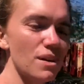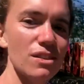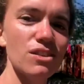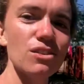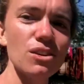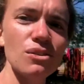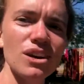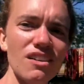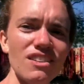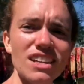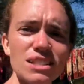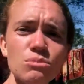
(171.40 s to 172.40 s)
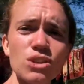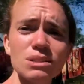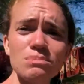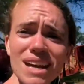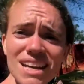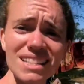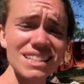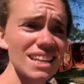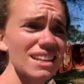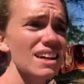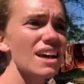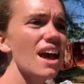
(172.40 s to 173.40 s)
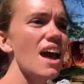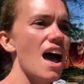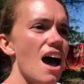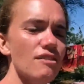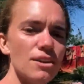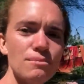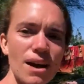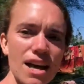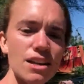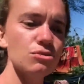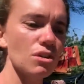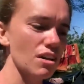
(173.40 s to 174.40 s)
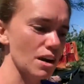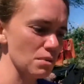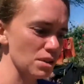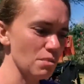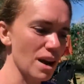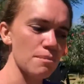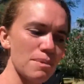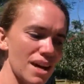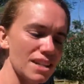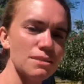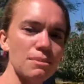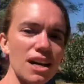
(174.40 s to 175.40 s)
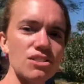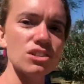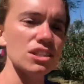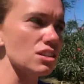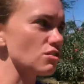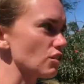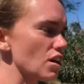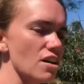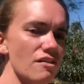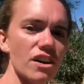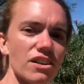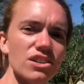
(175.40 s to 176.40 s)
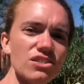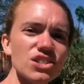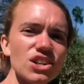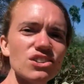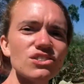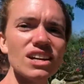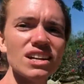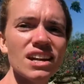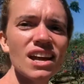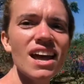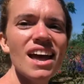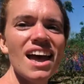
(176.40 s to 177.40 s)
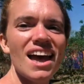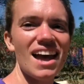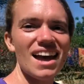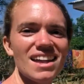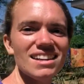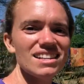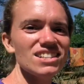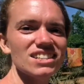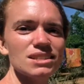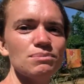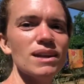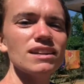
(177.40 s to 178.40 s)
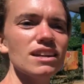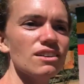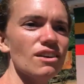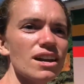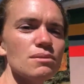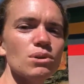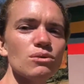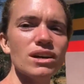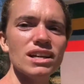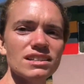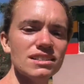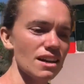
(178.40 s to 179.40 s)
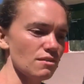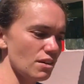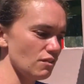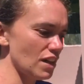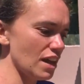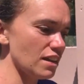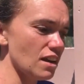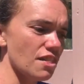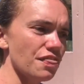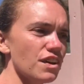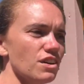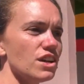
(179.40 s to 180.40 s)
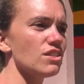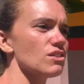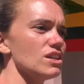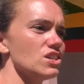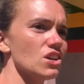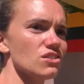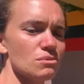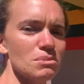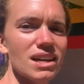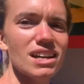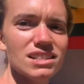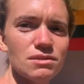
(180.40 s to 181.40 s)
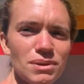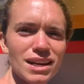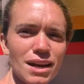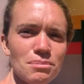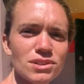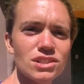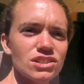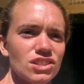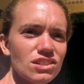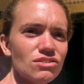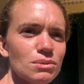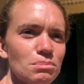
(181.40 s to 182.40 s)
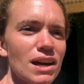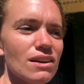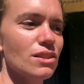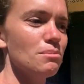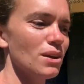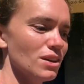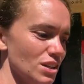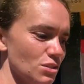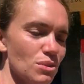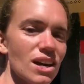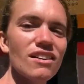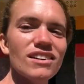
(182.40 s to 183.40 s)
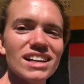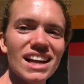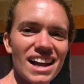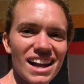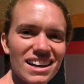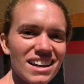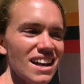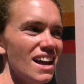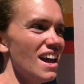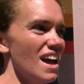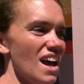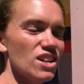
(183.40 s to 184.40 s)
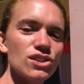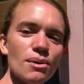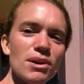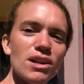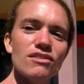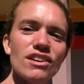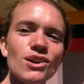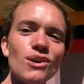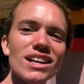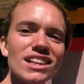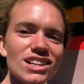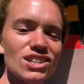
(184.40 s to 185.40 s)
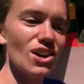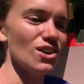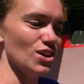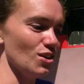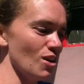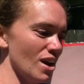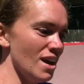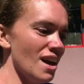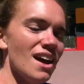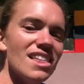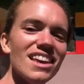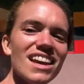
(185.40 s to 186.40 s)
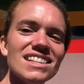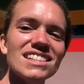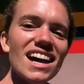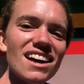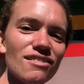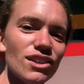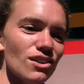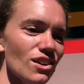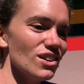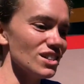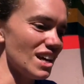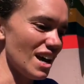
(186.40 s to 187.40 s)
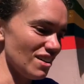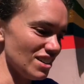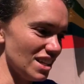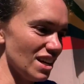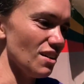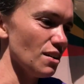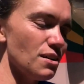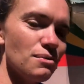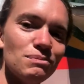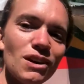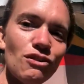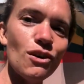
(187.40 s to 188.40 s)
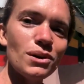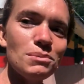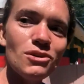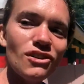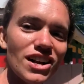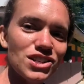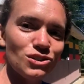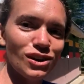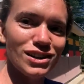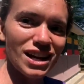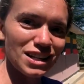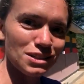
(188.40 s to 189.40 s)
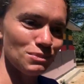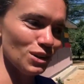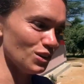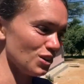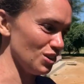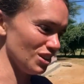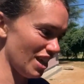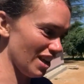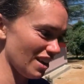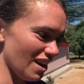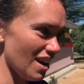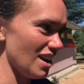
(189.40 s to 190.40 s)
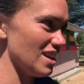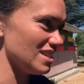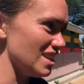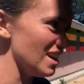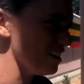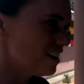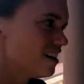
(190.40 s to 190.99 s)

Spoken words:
through giving us more space and having beds. We were able to buy beds and mattresses for all of our new children, and it's just been incredible what he's done. We've taken on 33 children because of able to just repair the buildings we already had. And so I'm going to real quickly show you the inside of the girls' house here before we move on to our next miracle that God has done.